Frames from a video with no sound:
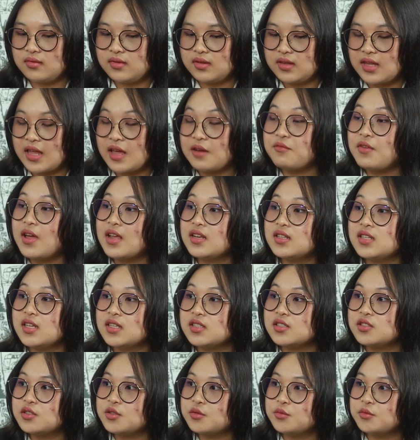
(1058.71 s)
their
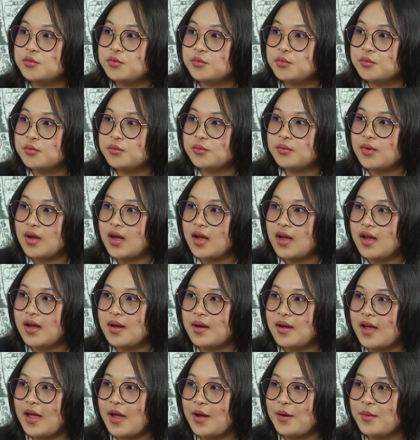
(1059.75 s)
advantage to
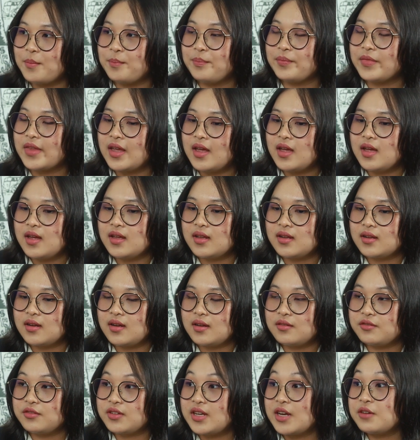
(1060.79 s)
help
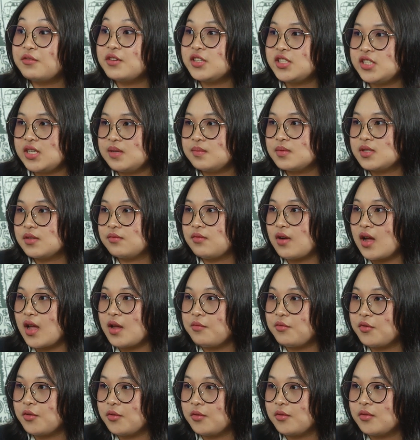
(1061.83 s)
the regime
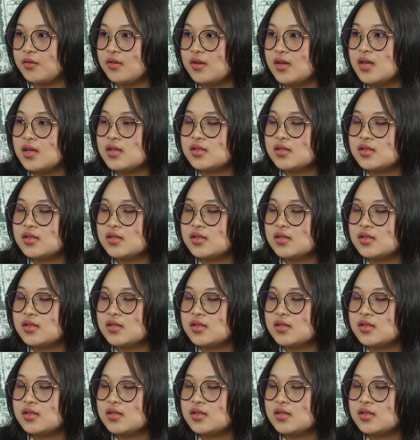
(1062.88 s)
survival.